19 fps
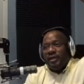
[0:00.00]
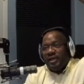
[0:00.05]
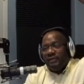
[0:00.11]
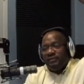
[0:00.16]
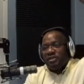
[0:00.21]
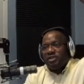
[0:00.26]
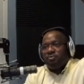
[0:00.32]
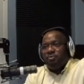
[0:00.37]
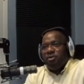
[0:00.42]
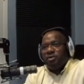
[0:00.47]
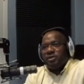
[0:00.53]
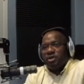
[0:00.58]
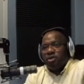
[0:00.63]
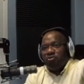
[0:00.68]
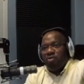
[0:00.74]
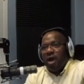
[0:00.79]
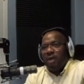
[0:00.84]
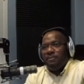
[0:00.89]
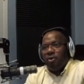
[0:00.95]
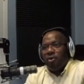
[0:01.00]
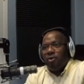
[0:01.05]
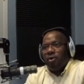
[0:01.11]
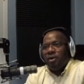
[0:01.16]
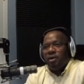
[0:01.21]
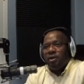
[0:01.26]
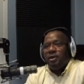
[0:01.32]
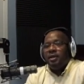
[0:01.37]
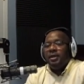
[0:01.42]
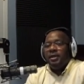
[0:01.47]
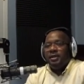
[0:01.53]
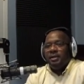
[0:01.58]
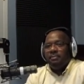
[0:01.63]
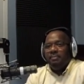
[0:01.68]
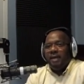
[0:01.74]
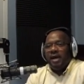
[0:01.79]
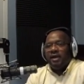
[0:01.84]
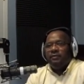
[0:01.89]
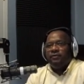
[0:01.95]
evil spirits to grab a hold of the
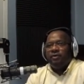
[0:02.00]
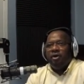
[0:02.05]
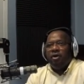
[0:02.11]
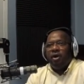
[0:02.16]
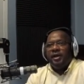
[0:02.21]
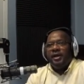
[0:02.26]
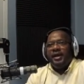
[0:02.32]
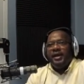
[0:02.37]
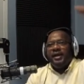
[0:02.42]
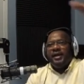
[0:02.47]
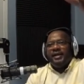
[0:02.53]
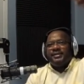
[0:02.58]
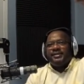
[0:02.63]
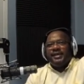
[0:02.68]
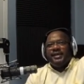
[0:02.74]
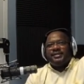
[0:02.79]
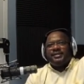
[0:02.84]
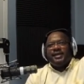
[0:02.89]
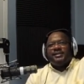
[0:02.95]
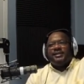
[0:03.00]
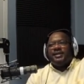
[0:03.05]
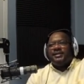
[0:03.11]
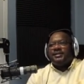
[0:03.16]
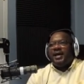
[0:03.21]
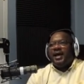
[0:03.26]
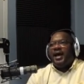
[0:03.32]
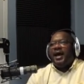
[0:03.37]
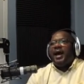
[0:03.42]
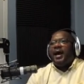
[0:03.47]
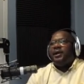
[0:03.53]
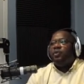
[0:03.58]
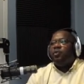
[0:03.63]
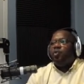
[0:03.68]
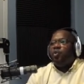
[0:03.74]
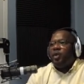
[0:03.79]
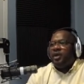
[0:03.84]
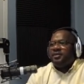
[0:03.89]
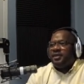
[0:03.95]
man of God, it says that his
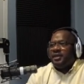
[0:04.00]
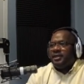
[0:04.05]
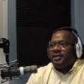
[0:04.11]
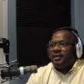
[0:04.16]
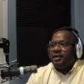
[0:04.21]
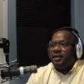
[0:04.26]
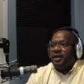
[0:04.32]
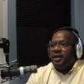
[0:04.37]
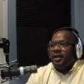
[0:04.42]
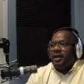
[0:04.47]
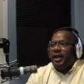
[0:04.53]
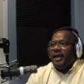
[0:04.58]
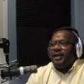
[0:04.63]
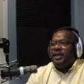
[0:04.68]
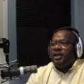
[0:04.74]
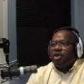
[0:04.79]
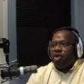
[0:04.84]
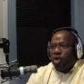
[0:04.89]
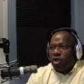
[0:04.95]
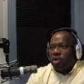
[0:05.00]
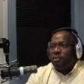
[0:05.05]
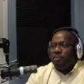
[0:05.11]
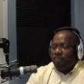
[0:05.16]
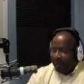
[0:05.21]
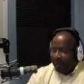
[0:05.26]
hand withered and he couldn't